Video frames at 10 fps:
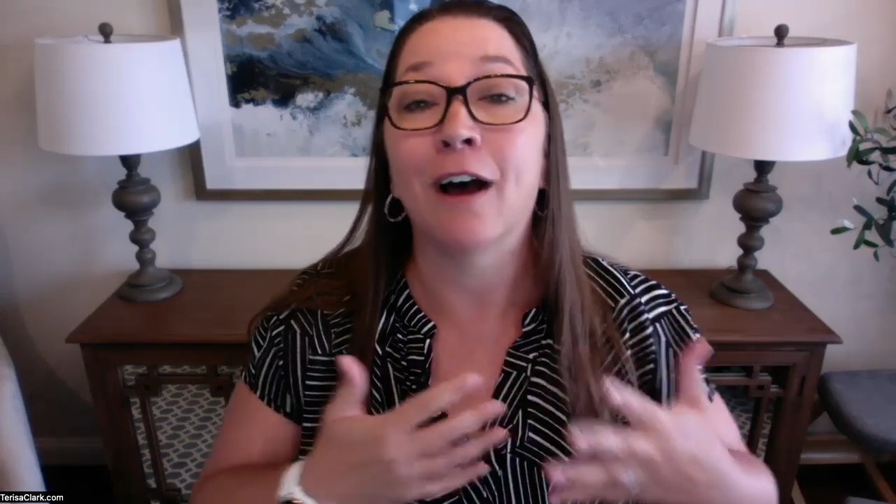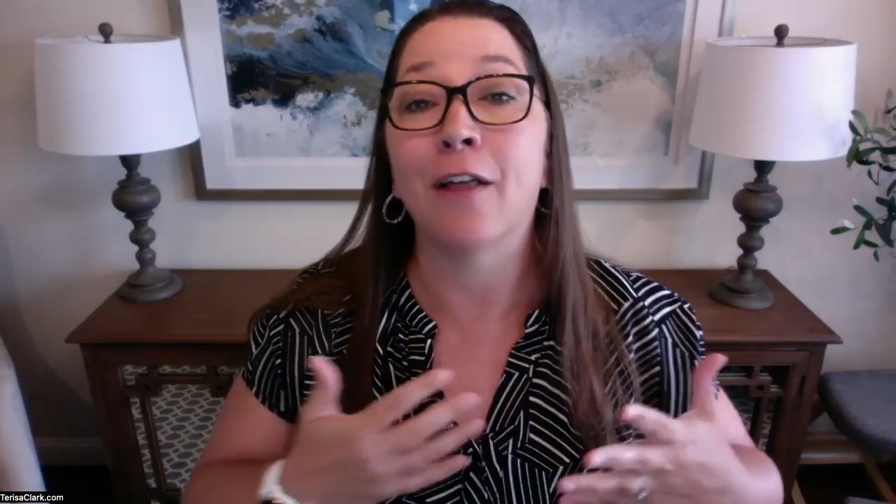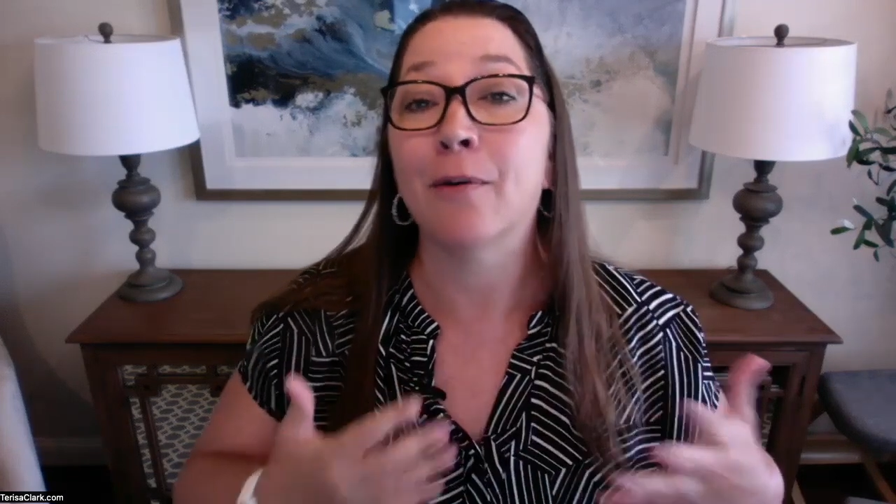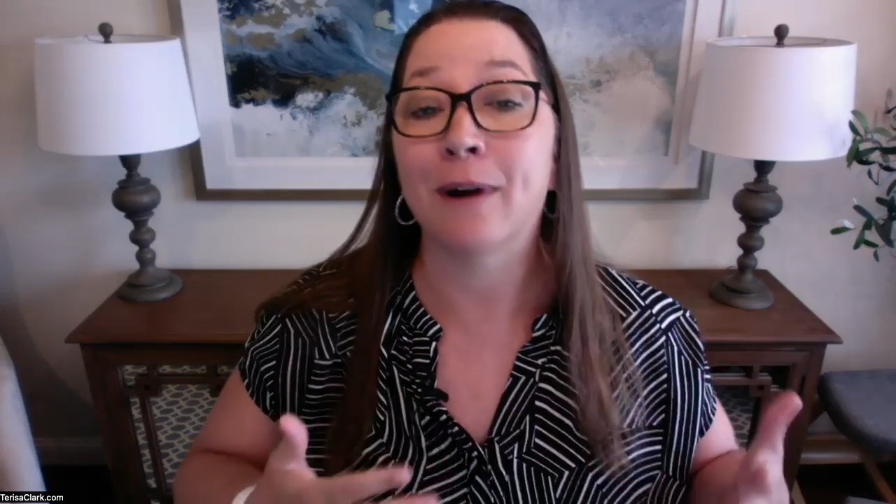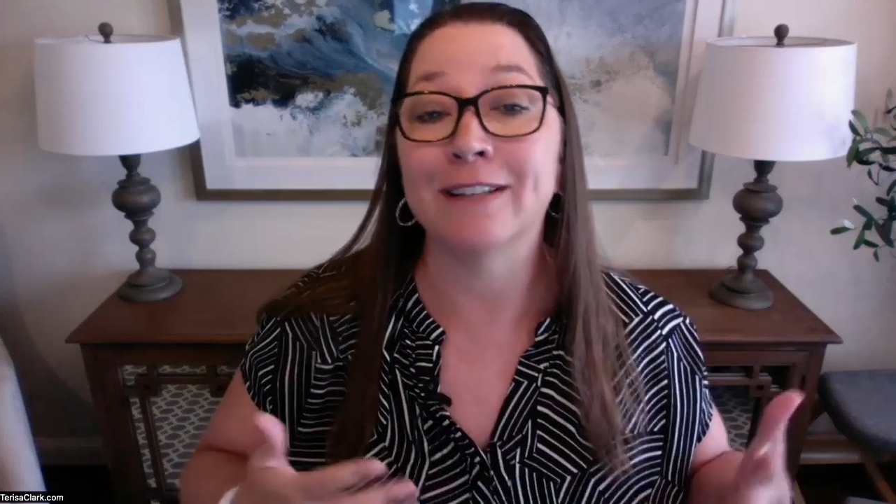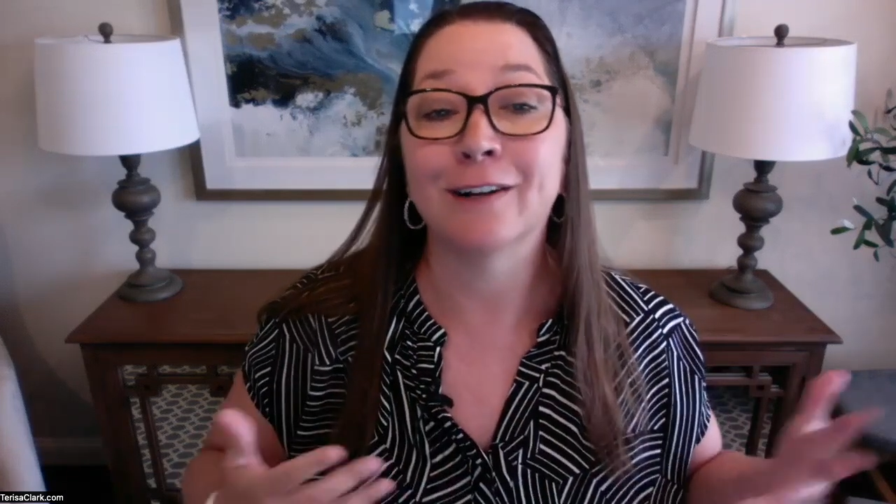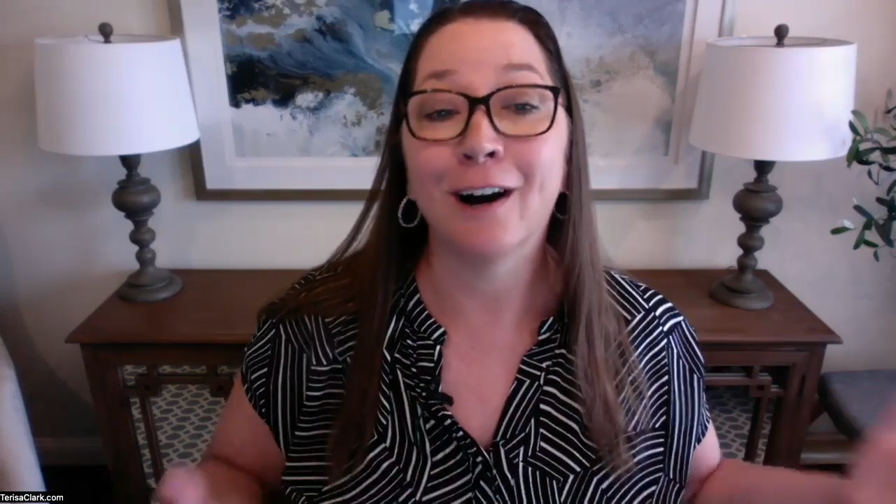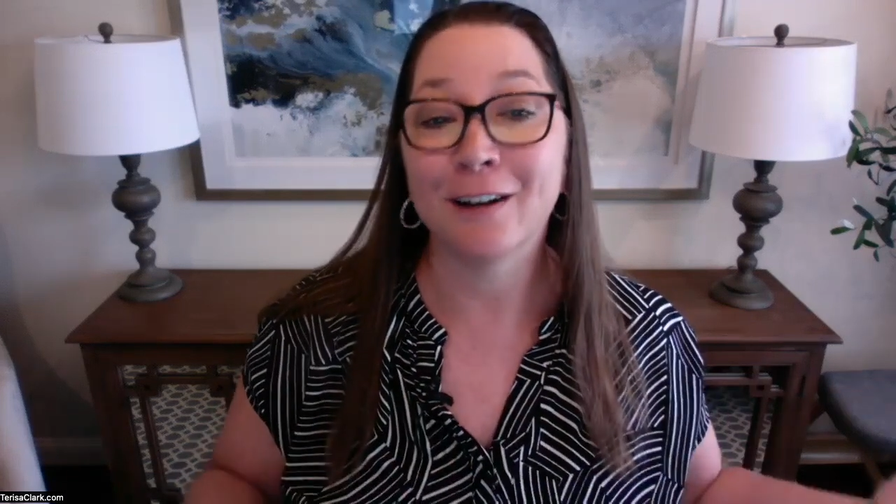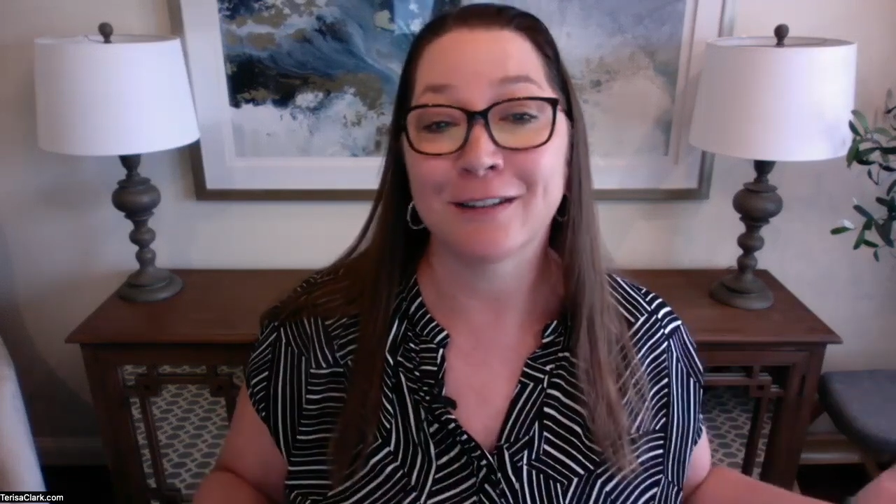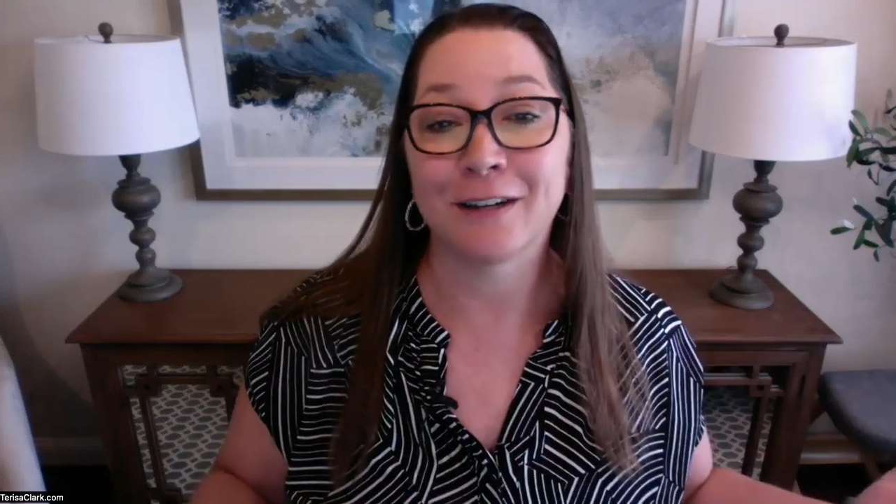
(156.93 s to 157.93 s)
otherwise
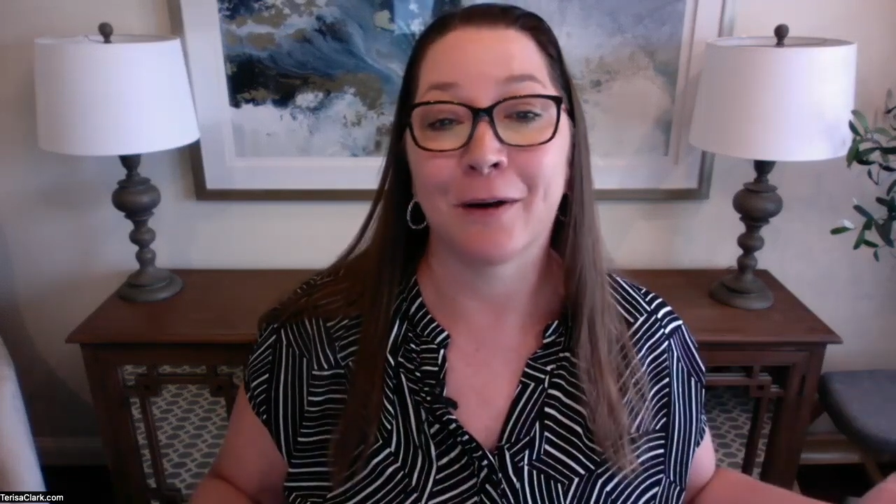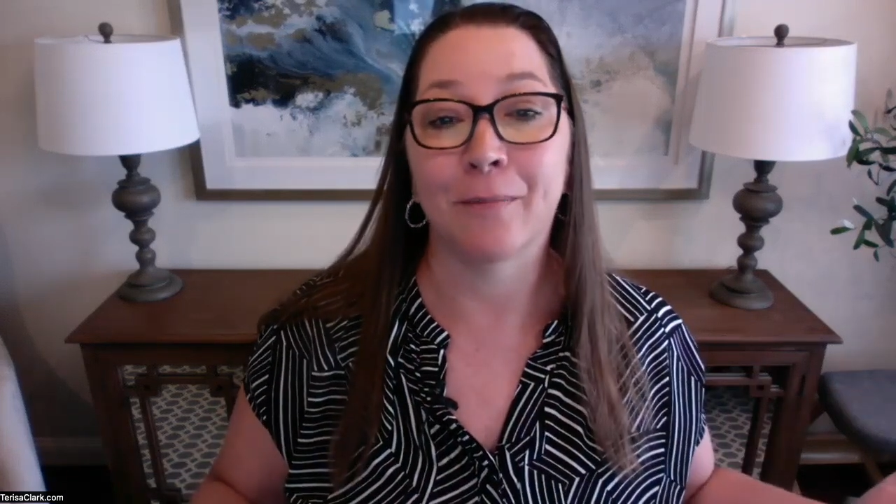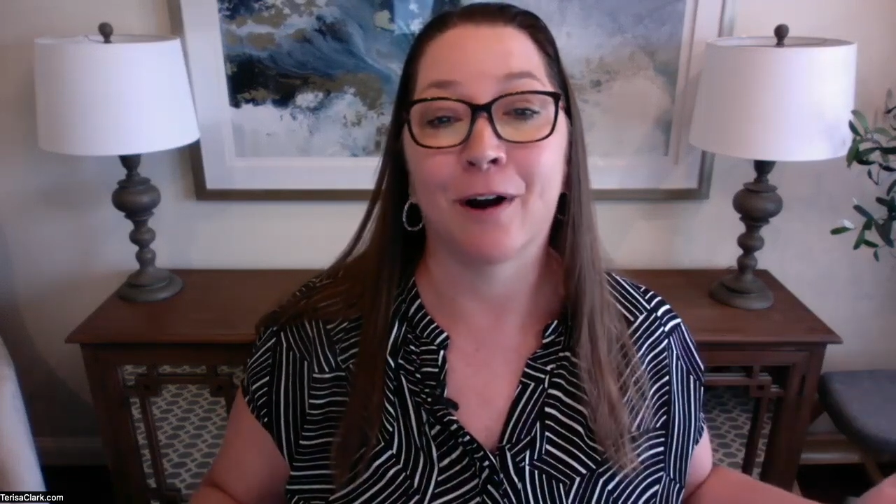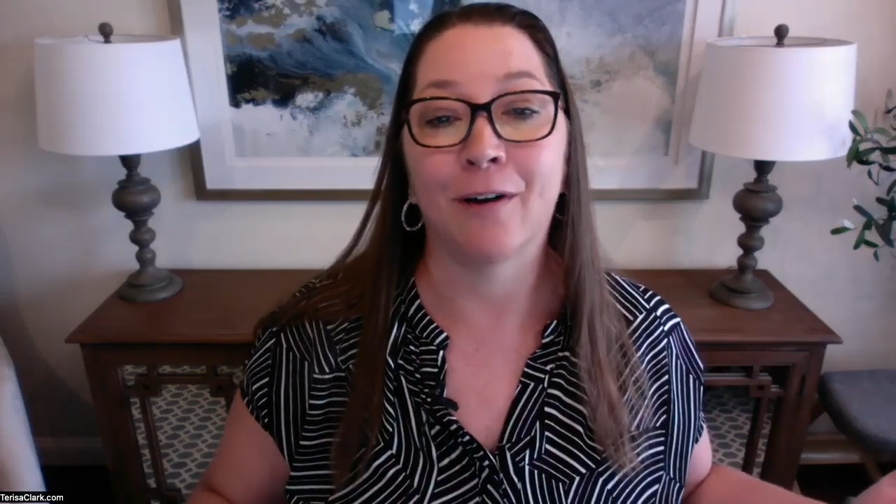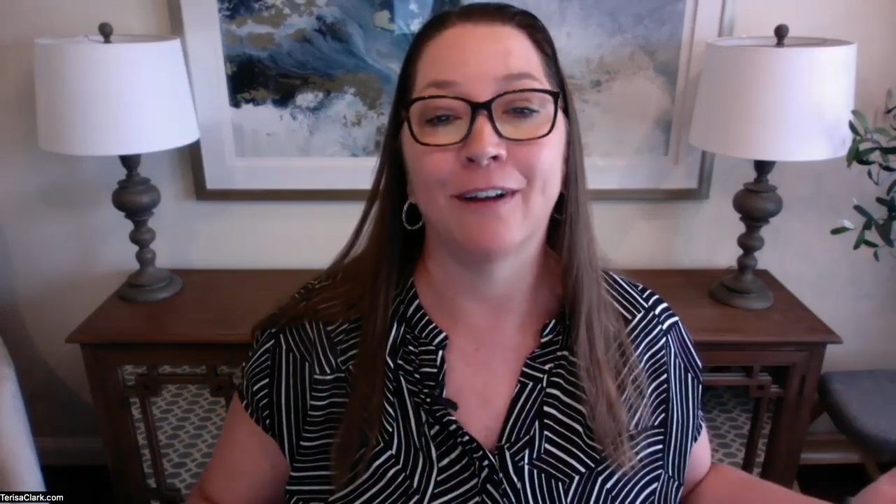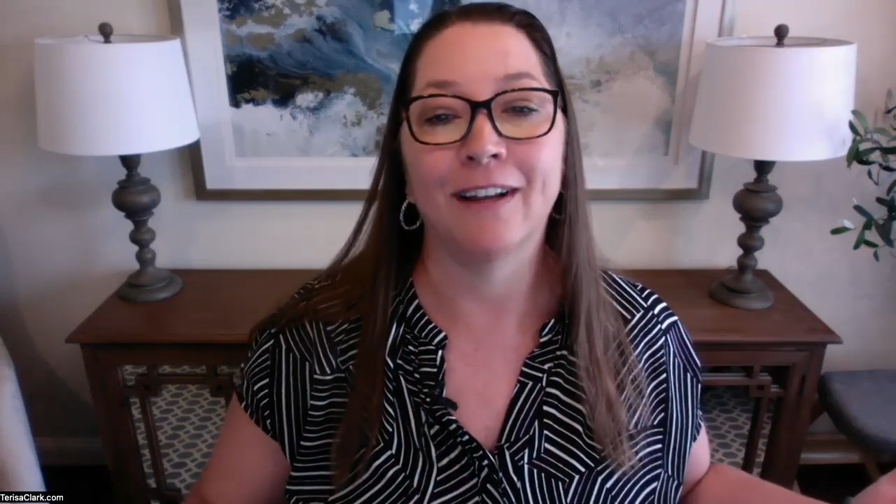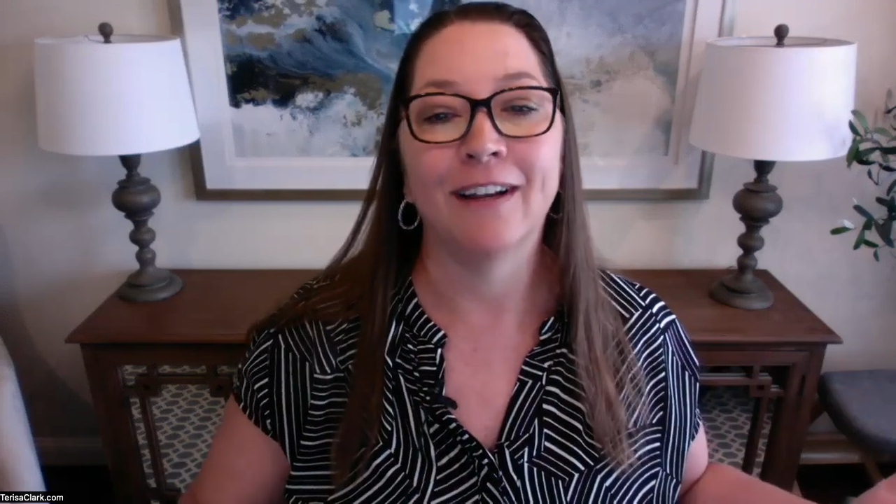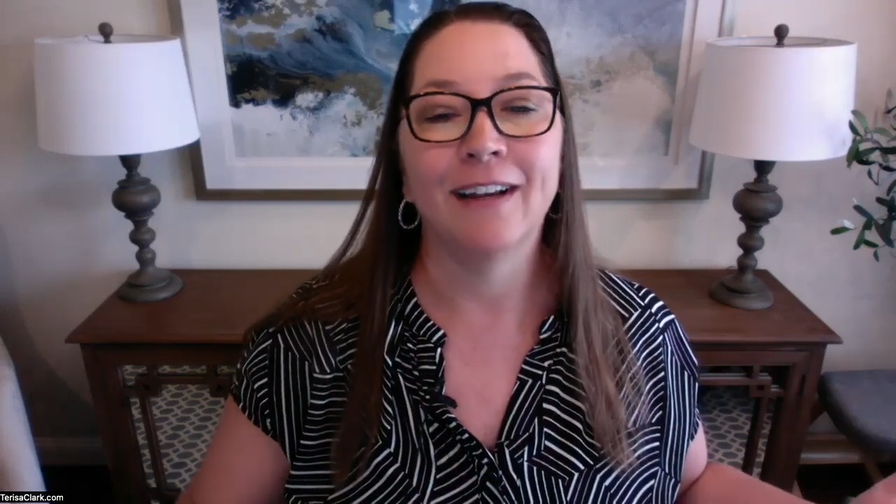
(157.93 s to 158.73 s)
cost a nonprofit.